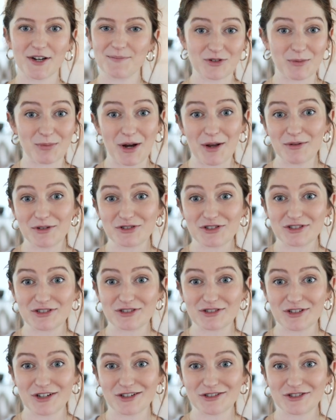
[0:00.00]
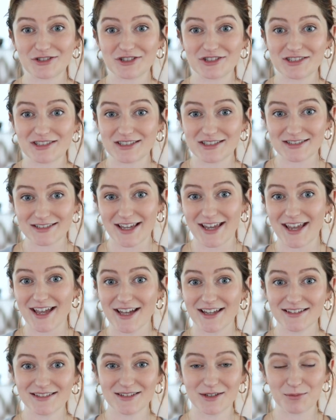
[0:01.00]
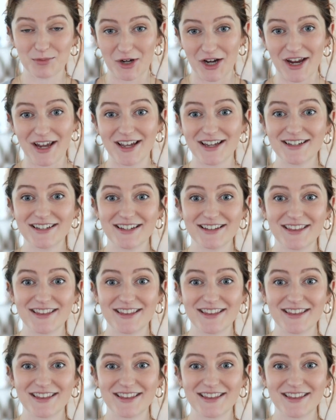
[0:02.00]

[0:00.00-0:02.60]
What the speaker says: So I probably just searched Suzanne, the brand,